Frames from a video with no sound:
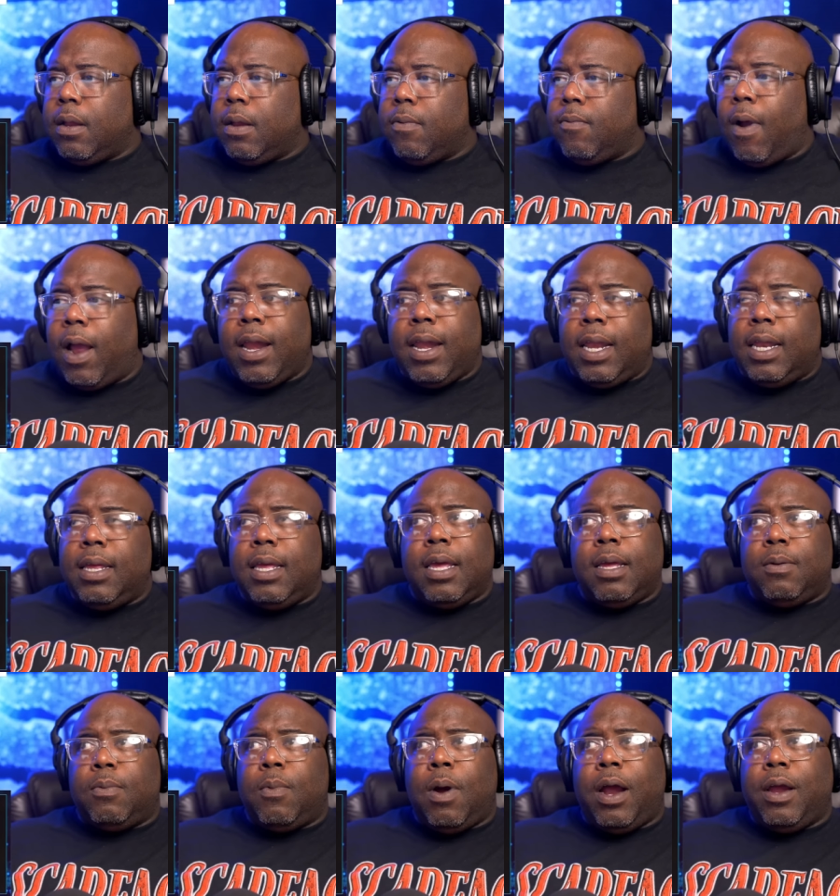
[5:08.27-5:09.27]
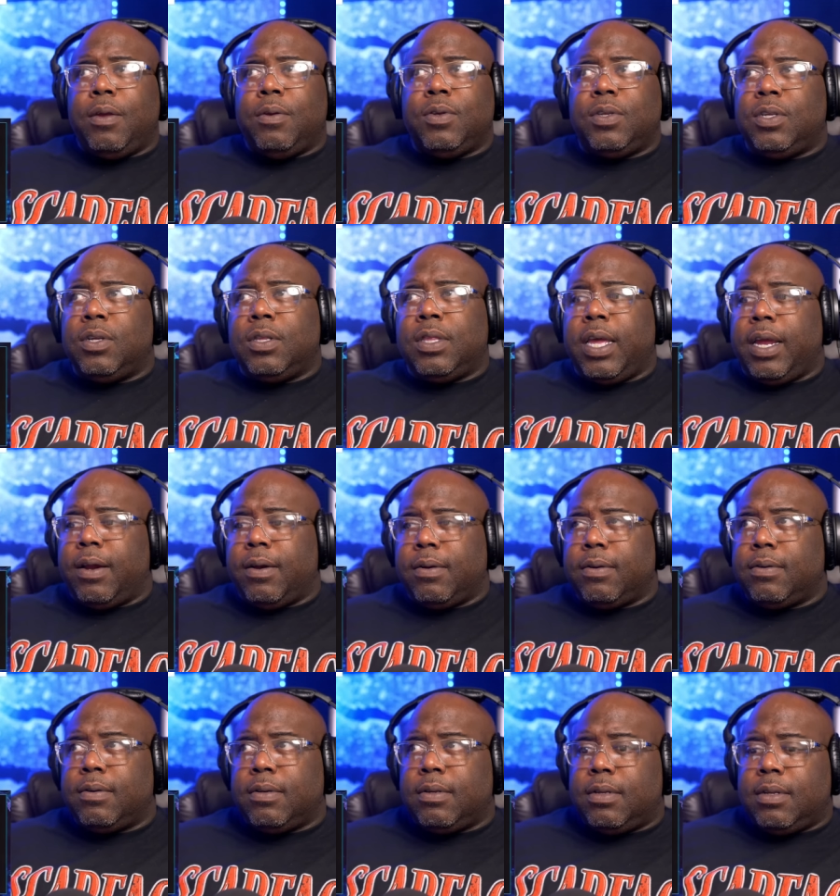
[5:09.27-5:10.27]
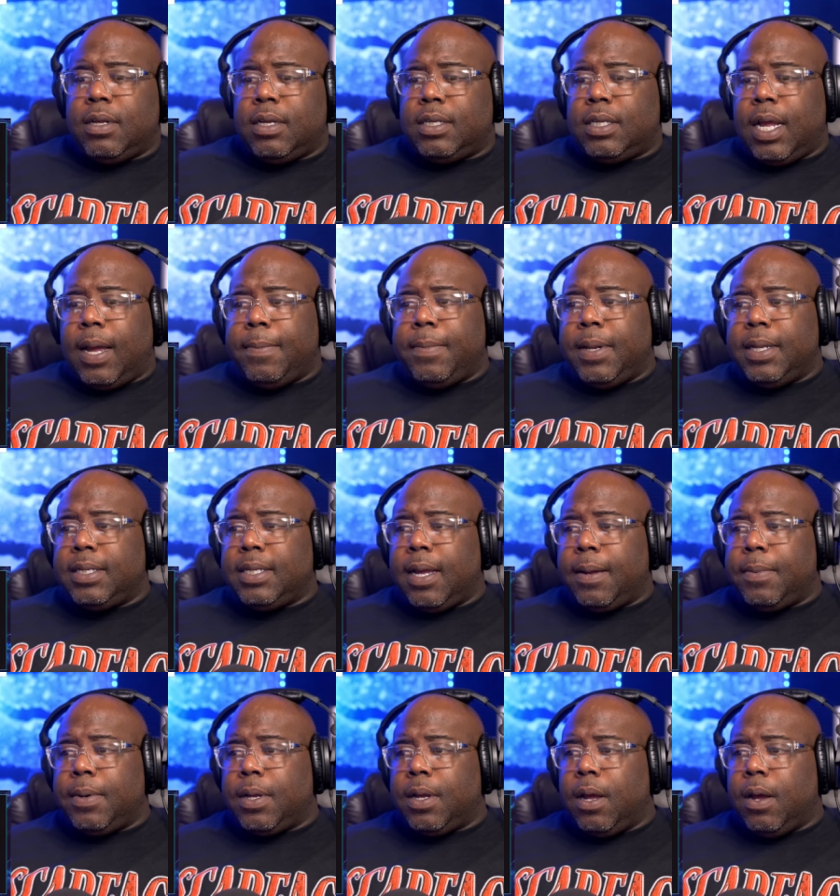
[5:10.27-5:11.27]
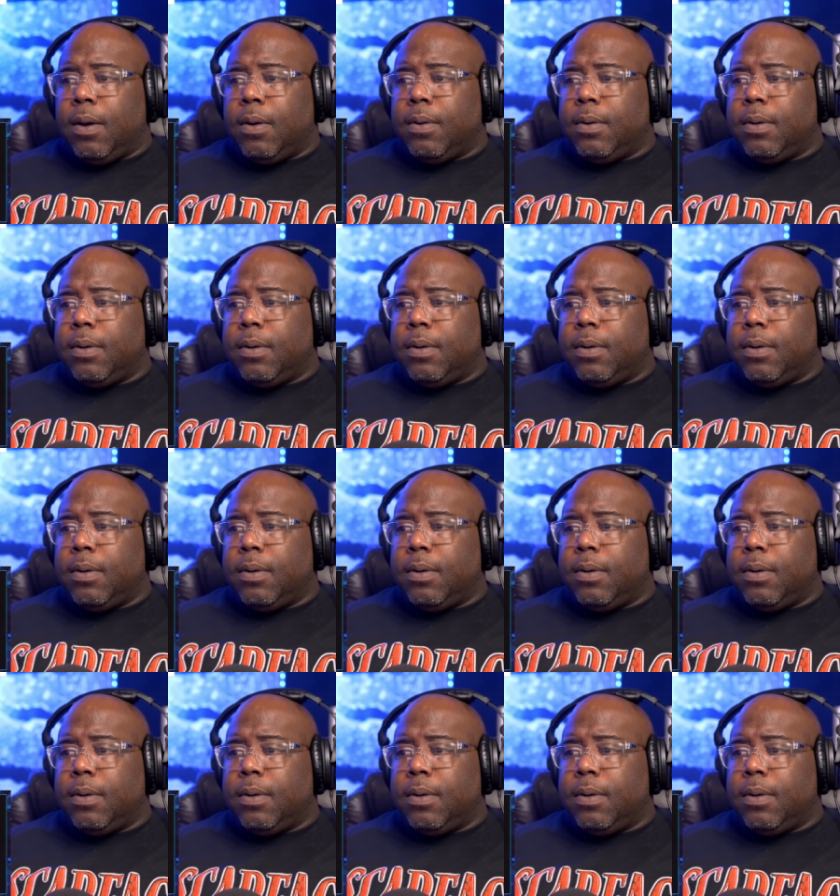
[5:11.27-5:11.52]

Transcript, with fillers: Right, yeah. Why are you still there? It's time. It's time to go.